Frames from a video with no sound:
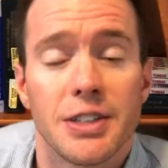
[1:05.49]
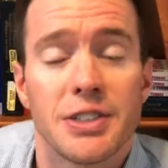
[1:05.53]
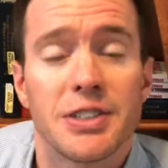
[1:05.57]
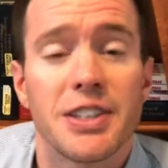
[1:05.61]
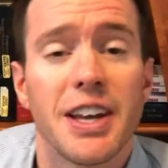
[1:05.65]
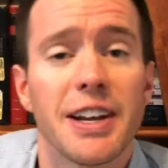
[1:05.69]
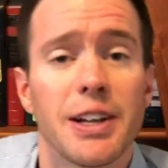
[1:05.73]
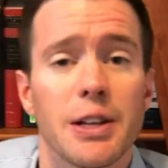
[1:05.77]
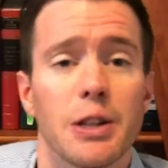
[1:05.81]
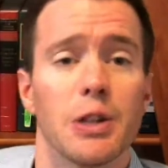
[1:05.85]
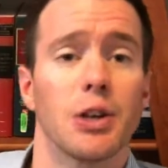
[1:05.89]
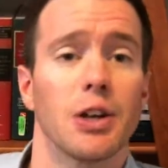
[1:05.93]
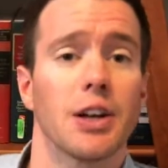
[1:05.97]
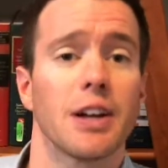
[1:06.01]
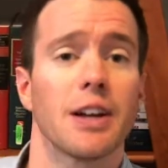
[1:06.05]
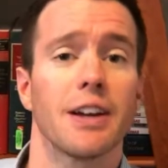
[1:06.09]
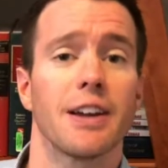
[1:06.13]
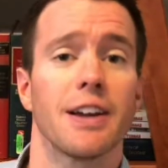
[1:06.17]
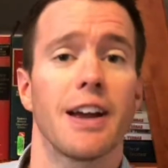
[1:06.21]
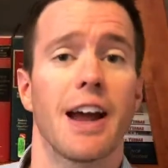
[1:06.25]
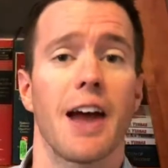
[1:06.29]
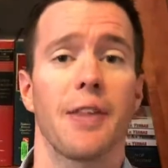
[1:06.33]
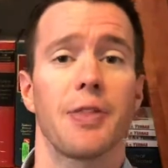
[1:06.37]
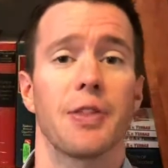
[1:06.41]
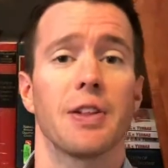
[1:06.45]
Take a look
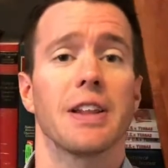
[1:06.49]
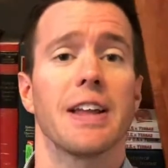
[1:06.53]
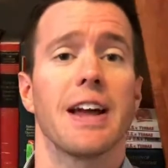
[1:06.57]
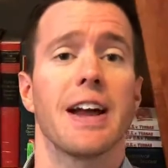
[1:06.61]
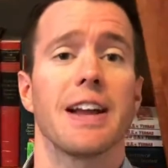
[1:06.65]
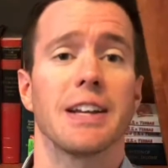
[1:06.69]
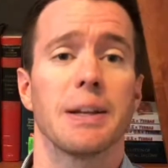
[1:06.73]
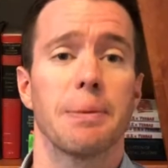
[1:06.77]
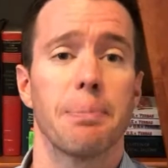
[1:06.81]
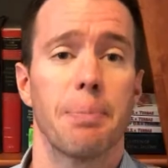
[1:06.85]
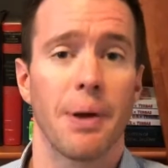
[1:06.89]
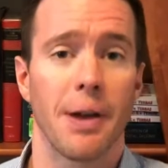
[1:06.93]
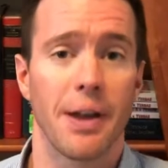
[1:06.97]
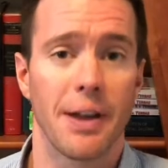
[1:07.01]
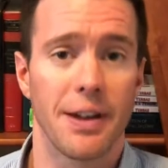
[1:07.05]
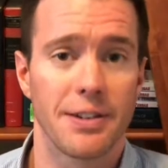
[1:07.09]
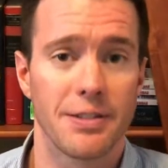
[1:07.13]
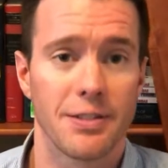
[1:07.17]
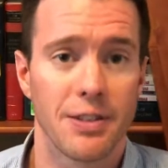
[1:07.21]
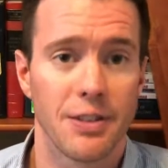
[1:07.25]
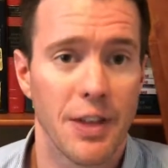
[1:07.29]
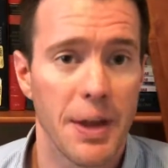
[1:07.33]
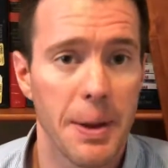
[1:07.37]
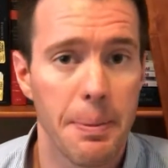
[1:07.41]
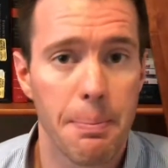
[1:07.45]
at the landing page
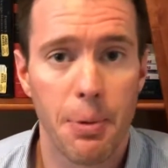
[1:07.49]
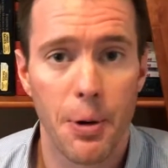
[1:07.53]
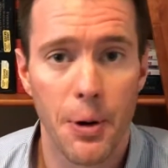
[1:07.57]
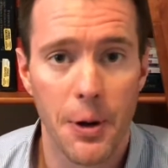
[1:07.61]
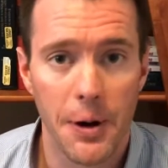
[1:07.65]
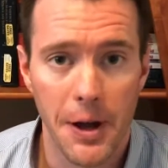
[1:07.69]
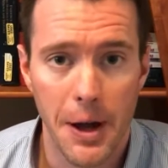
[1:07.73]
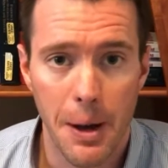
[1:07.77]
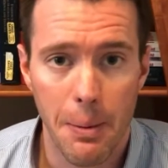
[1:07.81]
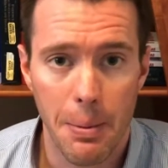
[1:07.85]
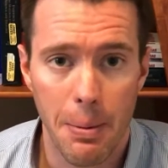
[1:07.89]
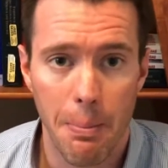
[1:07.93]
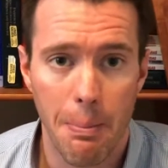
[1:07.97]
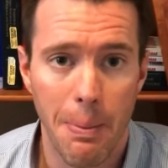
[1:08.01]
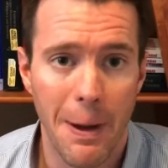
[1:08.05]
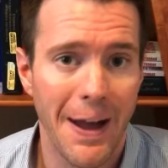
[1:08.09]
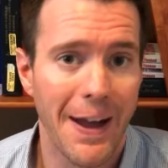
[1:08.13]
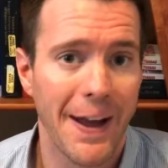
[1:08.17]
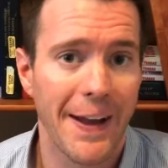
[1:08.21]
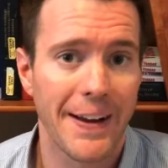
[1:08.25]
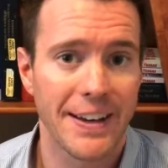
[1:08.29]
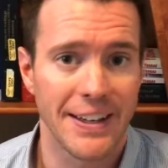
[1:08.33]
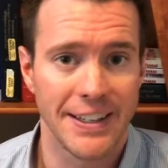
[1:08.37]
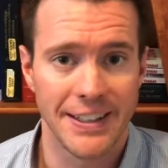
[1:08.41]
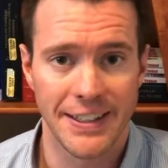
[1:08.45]
that they put up
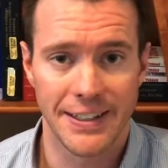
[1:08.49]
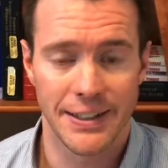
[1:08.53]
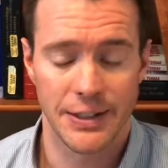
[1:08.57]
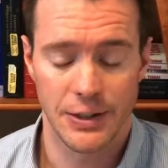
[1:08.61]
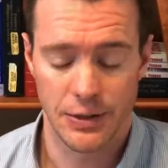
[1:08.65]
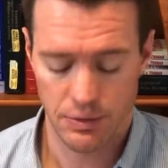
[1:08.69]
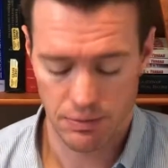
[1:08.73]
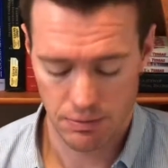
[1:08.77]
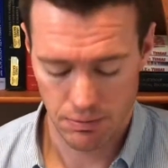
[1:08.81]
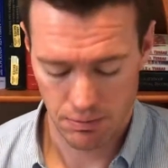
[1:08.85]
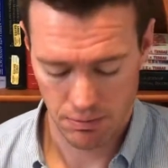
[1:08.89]
back in